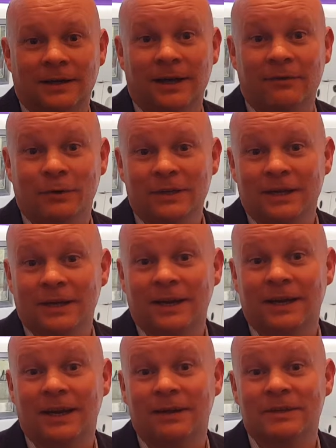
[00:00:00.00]

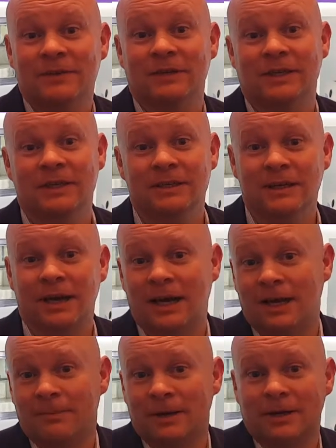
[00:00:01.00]
I'm David Keane.
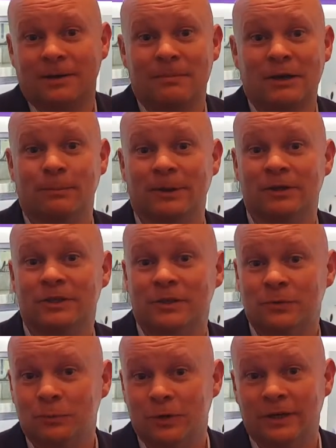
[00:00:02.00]
I'm a
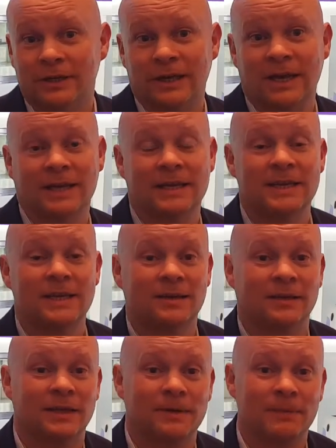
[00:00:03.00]
microbiologist working at
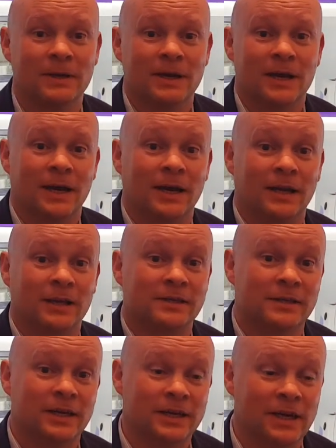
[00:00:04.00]
EcoLab.
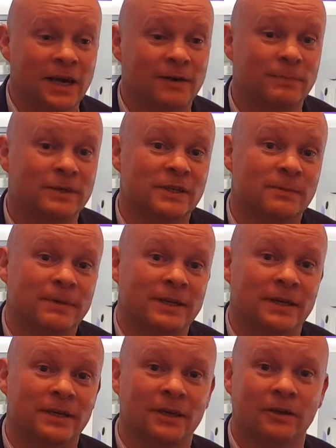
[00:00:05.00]
Today I've been
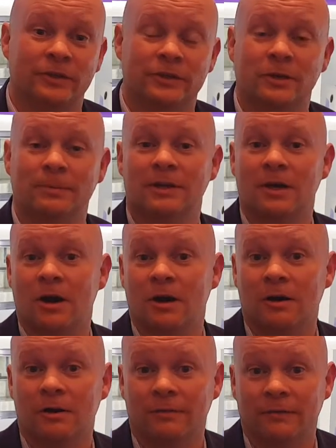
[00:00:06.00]
speaking on the topic
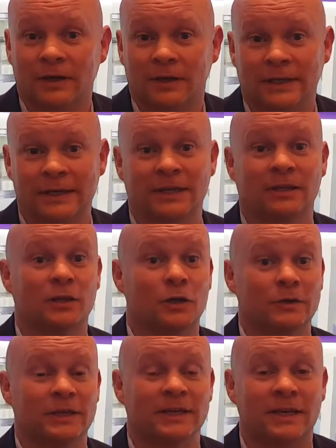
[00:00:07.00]
of cleaning and
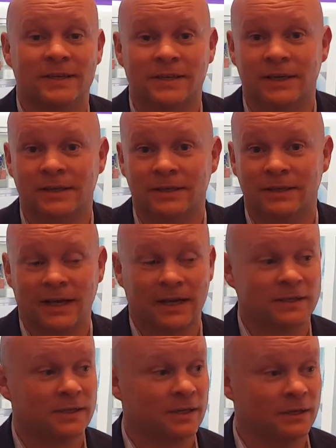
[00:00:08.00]
loading an isolator
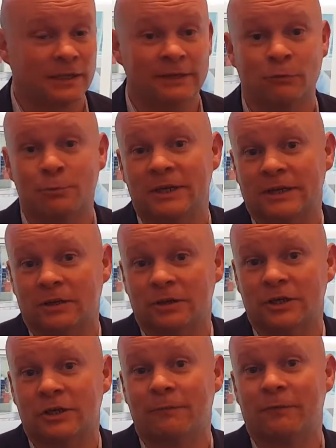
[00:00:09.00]
at the Cleanroom
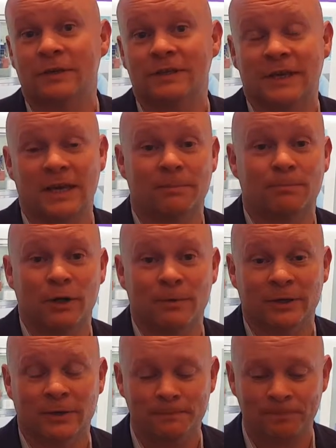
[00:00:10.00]
Technology Conference in Birmingham.